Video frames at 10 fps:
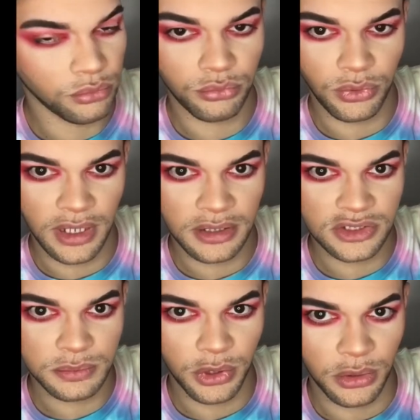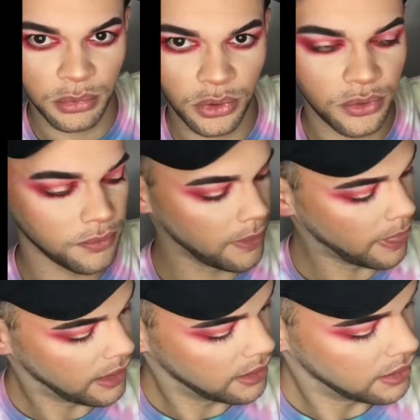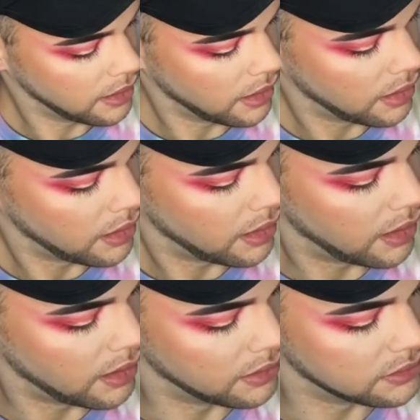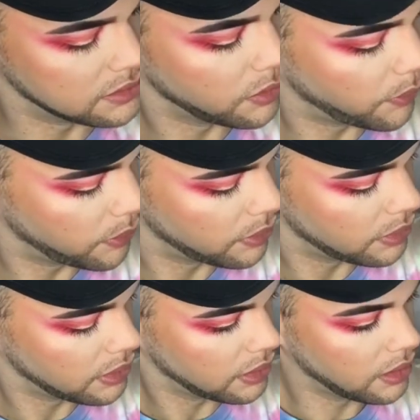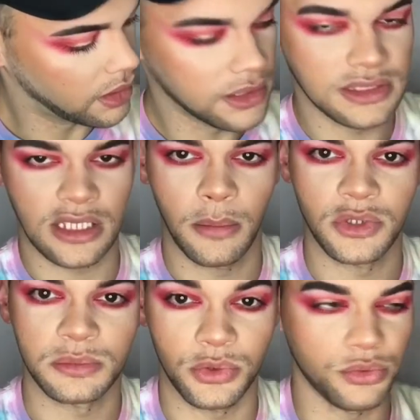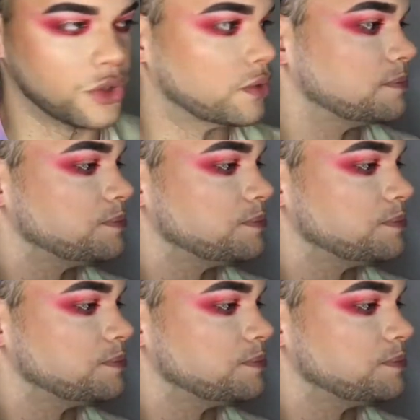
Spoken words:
reddish purple, and it's like almost maroon,